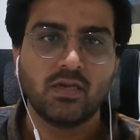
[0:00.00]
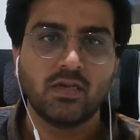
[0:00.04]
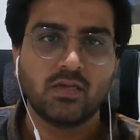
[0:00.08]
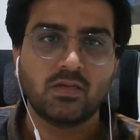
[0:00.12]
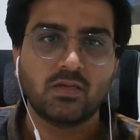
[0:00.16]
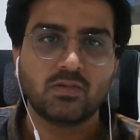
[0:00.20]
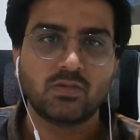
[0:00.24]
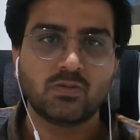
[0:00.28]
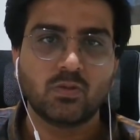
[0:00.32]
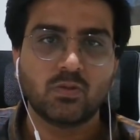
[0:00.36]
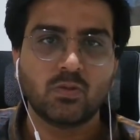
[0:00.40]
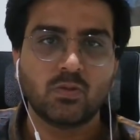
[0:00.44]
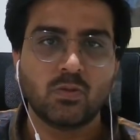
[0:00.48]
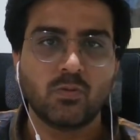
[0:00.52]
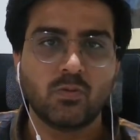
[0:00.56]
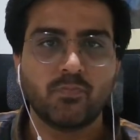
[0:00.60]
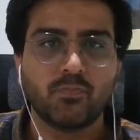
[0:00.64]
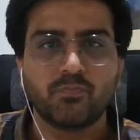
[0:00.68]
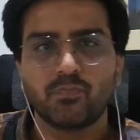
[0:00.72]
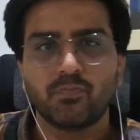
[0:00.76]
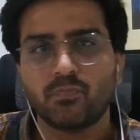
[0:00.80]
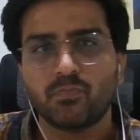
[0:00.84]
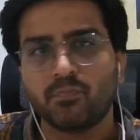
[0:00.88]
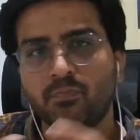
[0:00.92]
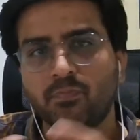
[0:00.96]

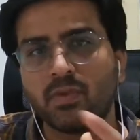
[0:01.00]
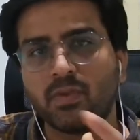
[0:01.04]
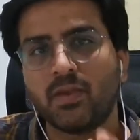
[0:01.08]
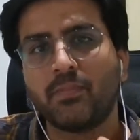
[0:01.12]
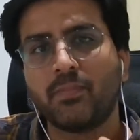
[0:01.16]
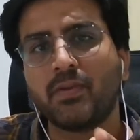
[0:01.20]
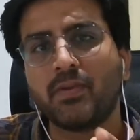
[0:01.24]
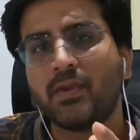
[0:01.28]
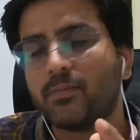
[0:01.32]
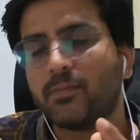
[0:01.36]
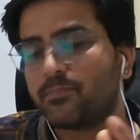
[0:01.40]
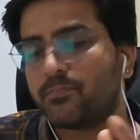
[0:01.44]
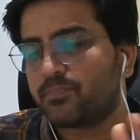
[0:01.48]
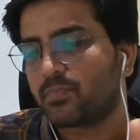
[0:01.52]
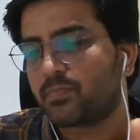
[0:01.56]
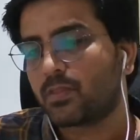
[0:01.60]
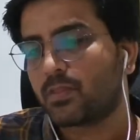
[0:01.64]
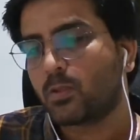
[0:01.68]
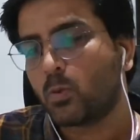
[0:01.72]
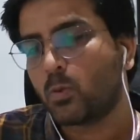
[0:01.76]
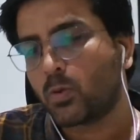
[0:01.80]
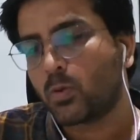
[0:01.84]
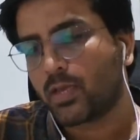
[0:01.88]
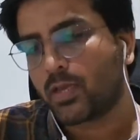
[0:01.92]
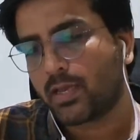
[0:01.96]
So maybe
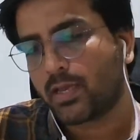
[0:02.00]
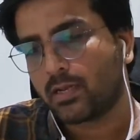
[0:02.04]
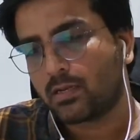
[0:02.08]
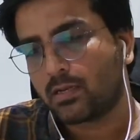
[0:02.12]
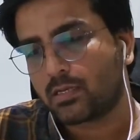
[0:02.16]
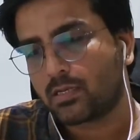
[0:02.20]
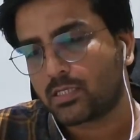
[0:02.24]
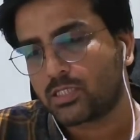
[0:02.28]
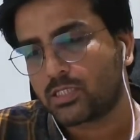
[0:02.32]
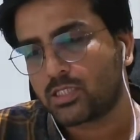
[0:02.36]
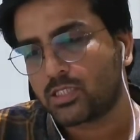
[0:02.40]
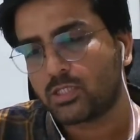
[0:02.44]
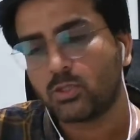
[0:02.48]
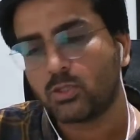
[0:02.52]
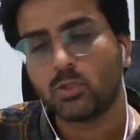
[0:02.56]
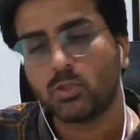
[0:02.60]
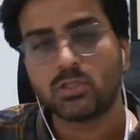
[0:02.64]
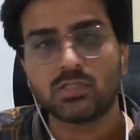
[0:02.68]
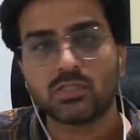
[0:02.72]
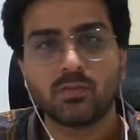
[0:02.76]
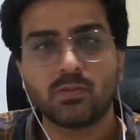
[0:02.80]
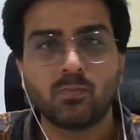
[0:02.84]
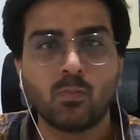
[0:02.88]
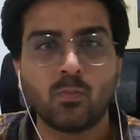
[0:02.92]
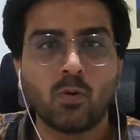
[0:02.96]
you can schedule
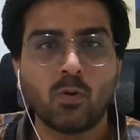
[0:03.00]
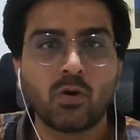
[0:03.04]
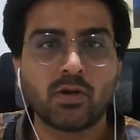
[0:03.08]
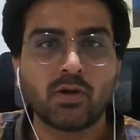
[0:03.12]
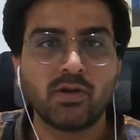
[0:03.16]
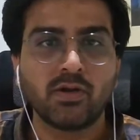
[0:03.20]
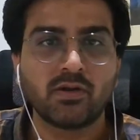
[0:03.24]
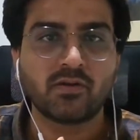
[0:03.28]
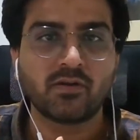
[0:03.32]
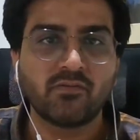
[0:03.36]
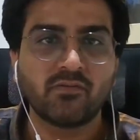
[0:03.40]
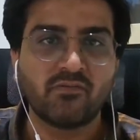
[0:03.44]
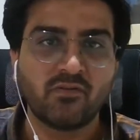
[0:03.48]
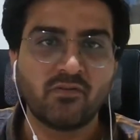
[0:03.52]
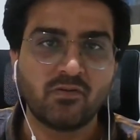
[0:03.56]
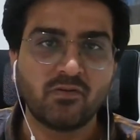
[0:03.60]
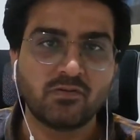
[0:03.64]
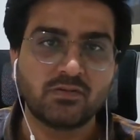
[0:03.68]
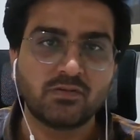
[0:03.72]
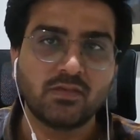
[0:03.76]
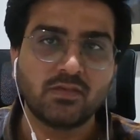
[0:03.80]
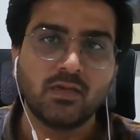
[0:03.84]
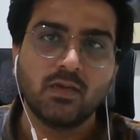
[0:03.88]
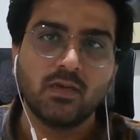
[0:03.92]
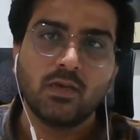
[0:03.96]
some mock
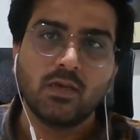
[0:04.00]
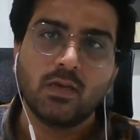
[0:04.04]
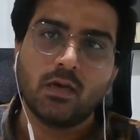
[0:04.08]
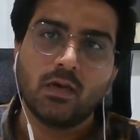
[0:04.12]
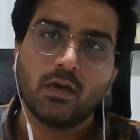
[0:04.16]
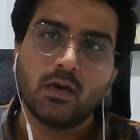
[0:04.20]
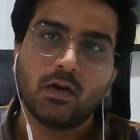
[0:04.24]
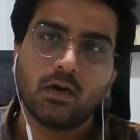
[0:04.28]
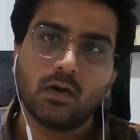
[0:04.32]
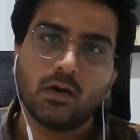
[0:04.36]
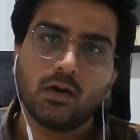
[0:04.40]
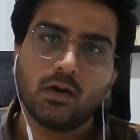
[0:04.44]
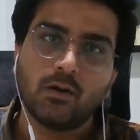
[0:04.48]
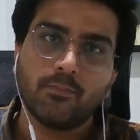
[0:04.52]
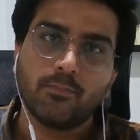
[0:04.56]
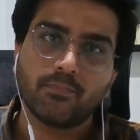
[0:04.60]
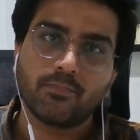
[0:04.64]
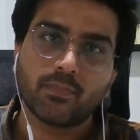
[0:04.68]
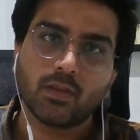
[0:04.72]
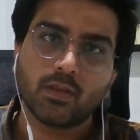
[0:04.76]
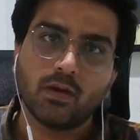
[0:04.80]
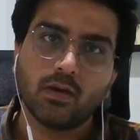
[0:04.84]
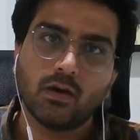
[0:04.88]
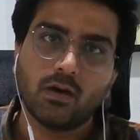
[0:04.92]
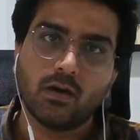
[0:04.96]
interviews,
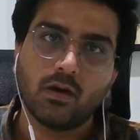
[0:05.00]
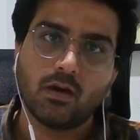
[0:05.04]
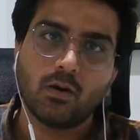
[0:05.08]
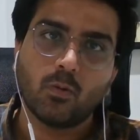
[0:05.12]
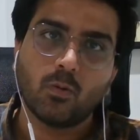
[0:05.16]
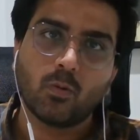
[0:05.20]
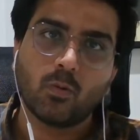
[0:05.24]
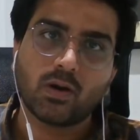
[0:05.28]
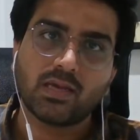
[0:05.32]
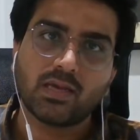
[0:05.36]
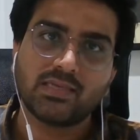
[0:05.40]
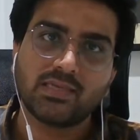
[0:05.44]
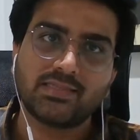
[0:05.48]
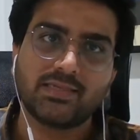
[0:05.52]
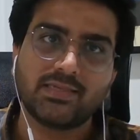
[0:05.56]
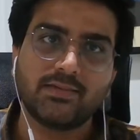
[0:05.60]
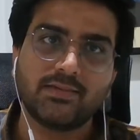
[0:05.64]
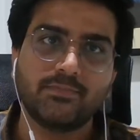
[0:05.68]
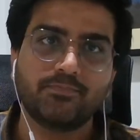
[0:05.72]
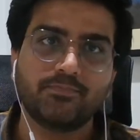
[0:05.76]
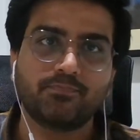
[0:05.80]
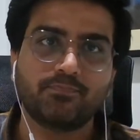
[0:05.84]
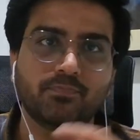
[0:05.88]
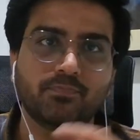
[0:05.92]
what I say,